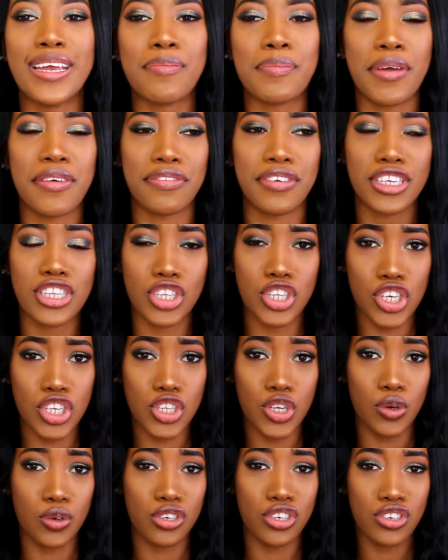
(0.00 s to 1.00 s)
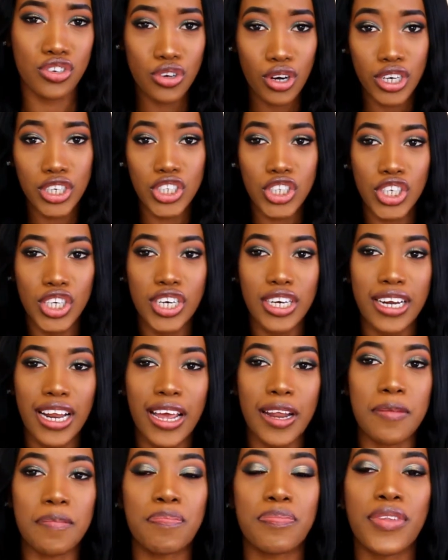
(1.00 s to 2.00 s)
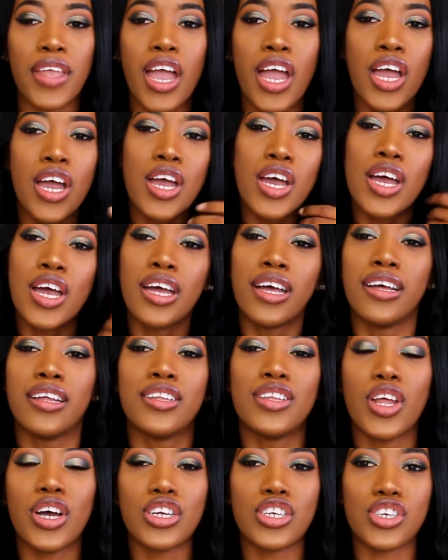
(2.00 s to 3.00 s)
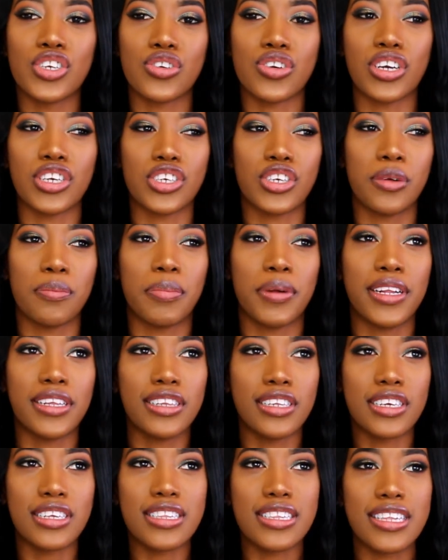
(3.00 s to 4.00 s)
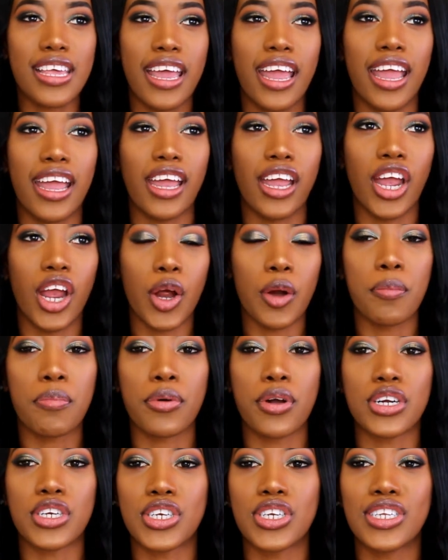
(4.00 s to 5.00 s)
My face looks so structured, and not structured, but it looks airbrushed.